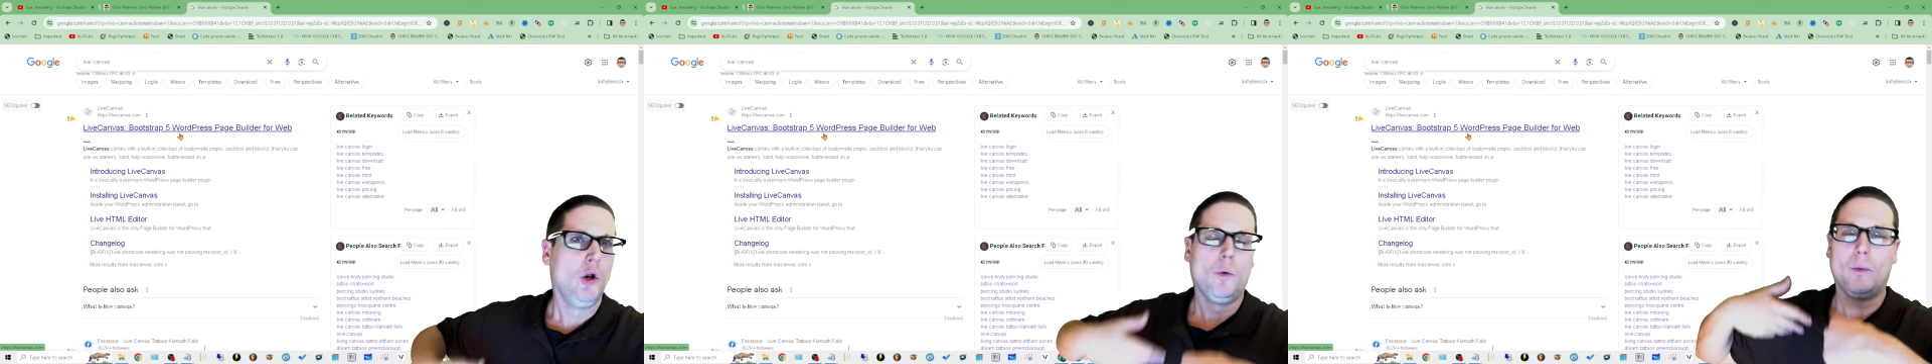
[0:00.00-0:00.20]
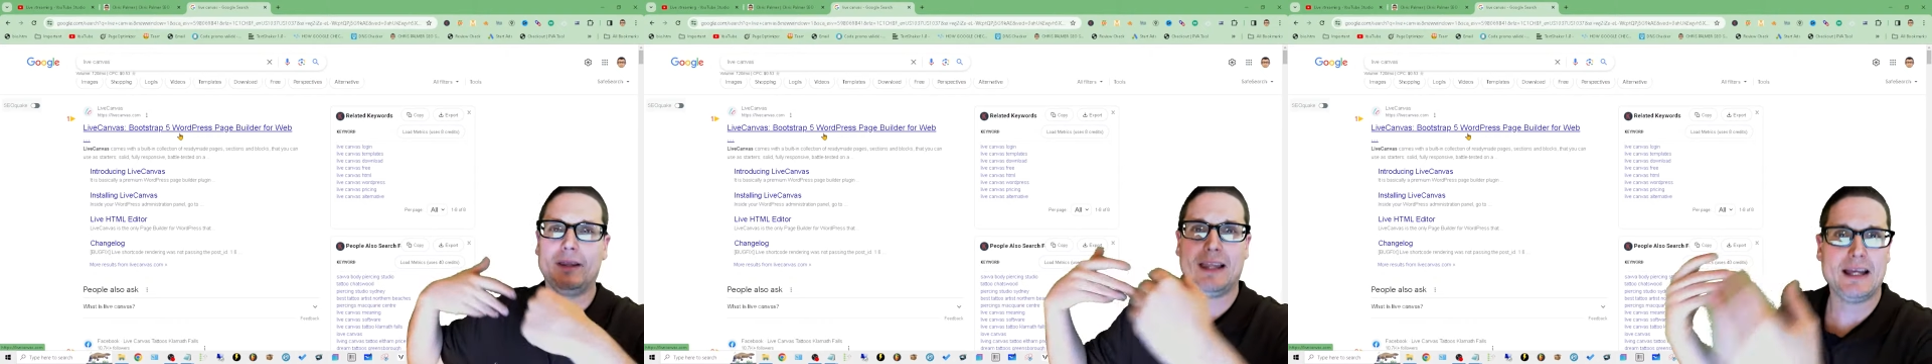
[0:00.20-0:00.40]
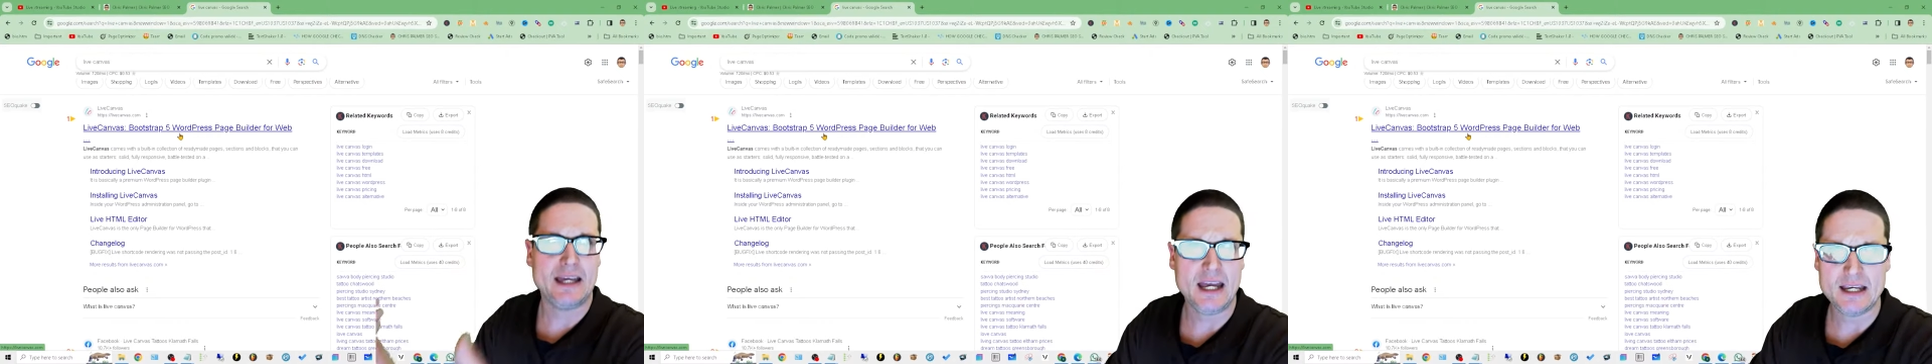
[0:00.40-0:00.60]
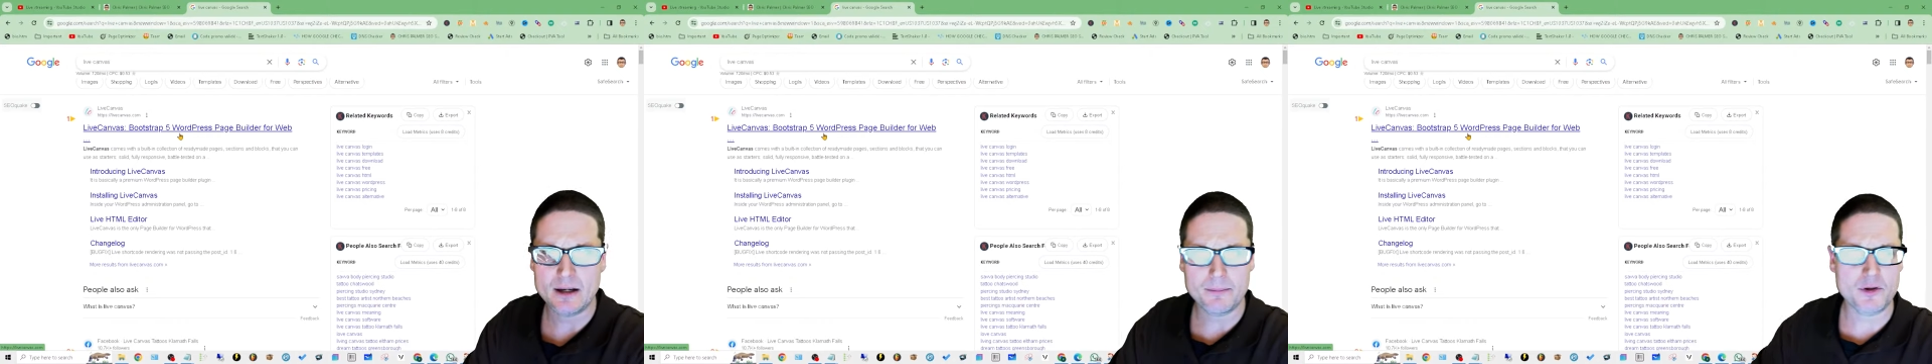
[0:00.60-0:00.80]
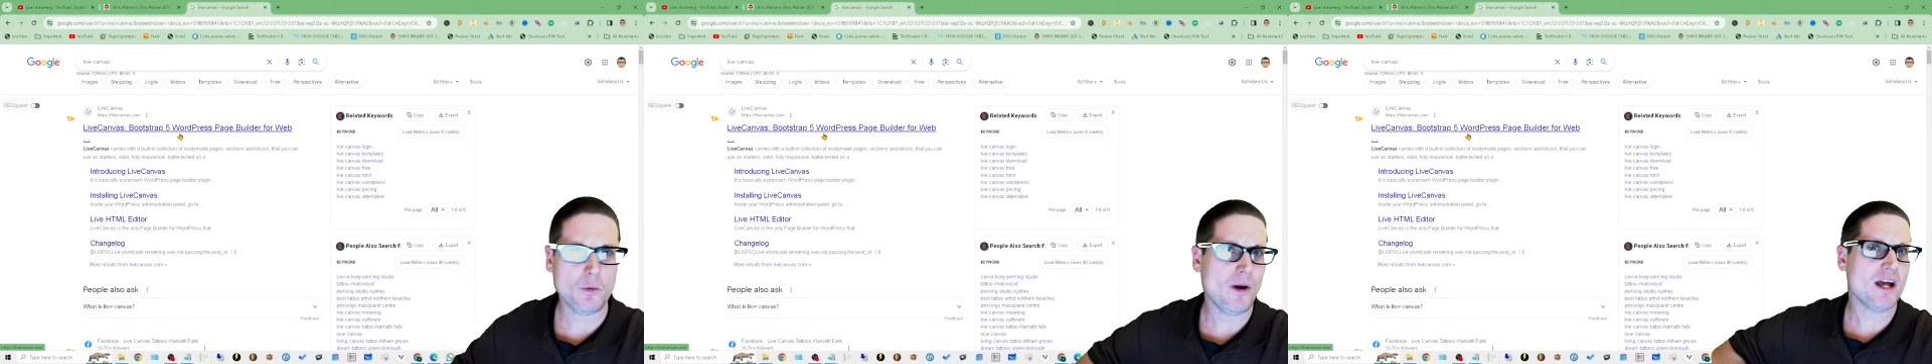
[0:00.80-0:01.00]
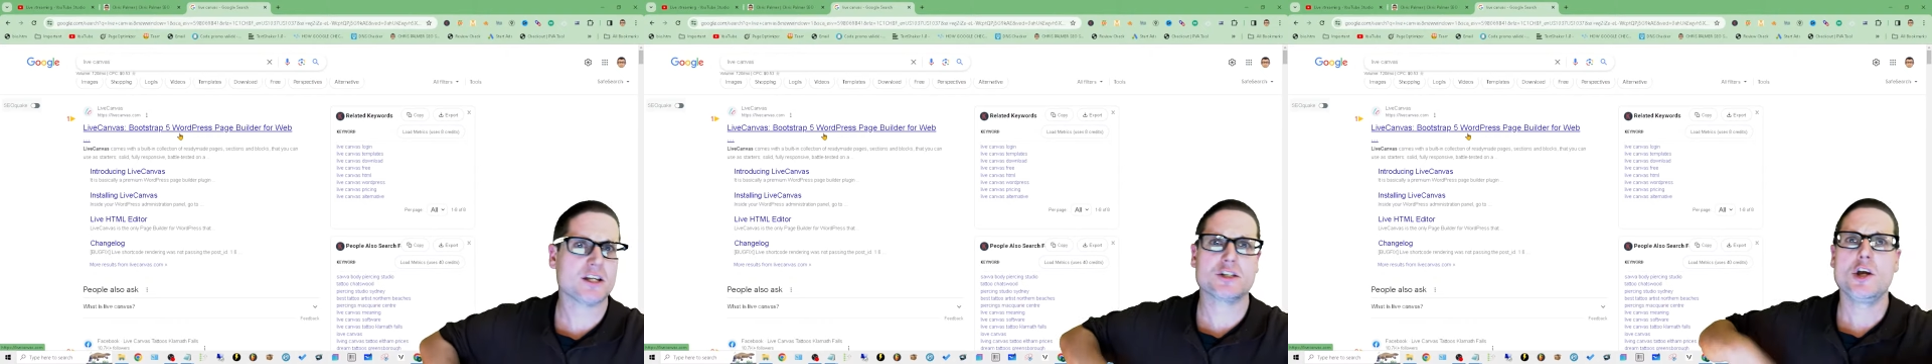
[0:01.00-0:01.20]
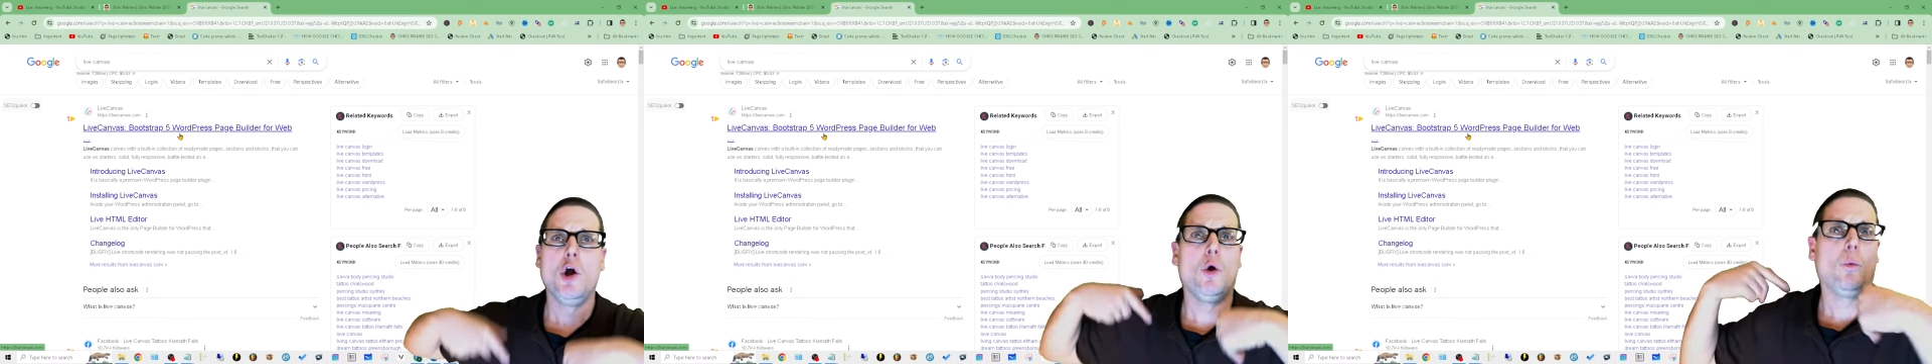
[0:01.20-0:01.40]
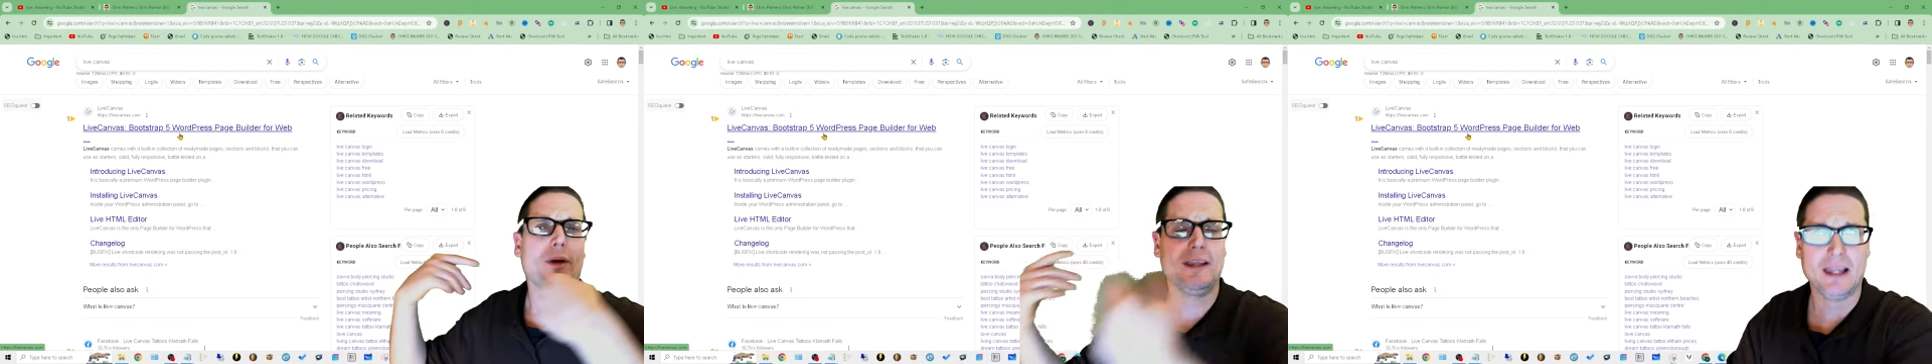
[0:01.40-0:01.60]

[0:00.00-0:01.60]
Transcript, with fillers: We like AWS. We